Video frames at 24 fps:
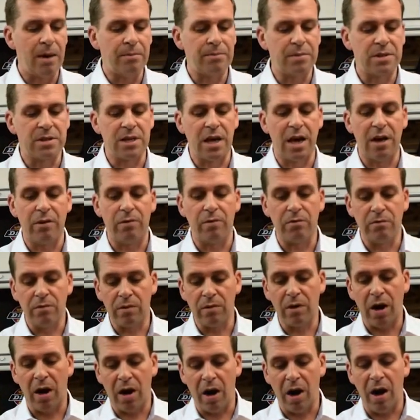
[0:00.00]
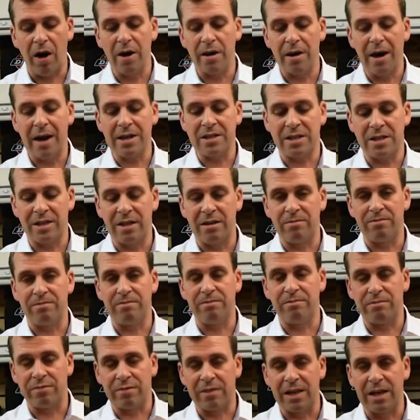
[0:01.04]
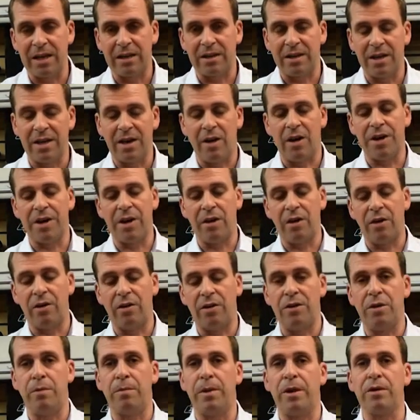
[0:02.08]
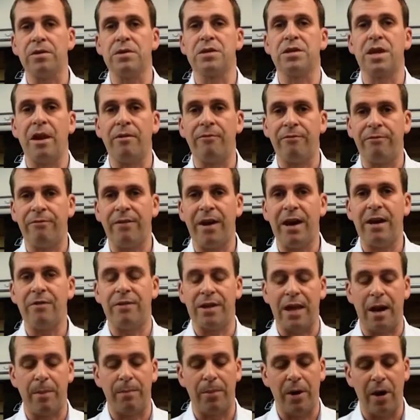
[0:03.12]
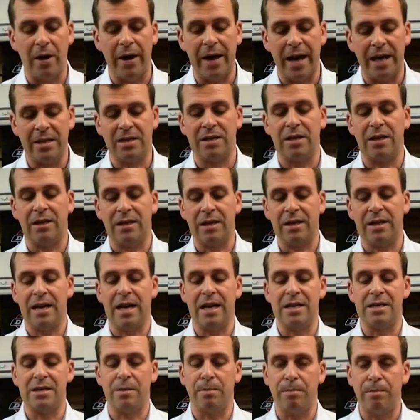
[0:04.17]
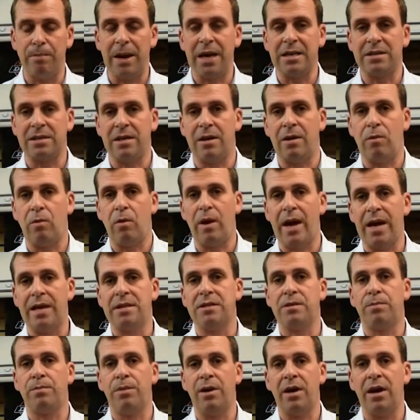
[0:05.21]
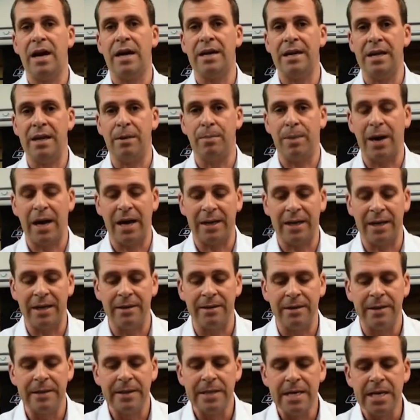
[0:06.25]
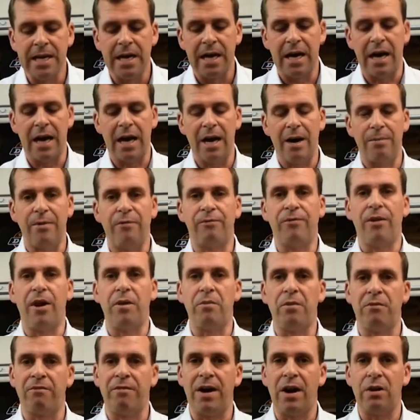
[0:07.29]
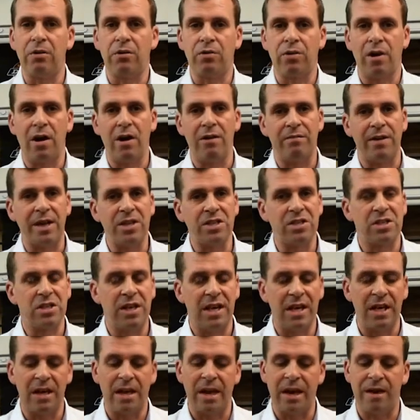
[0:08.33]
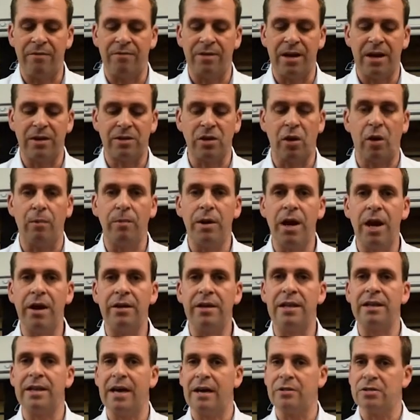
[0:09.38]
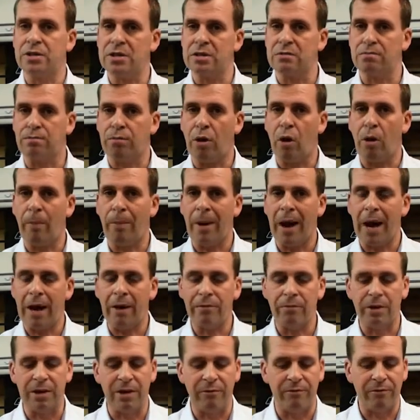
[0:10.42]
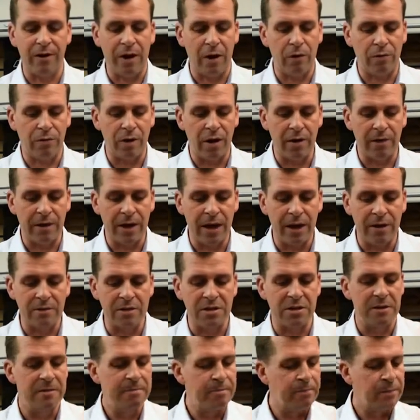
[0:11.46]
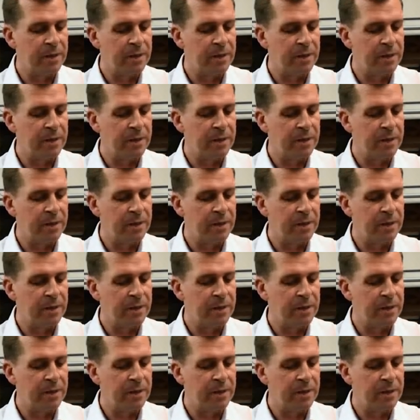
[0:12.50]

So I actually think, you know, I know a lot of you builders don't favour that, but I actually think that is a better way to put a knee pad in. You find with Velcro, eventually, if they're top loading, they'll just pop out when the Velcro goes.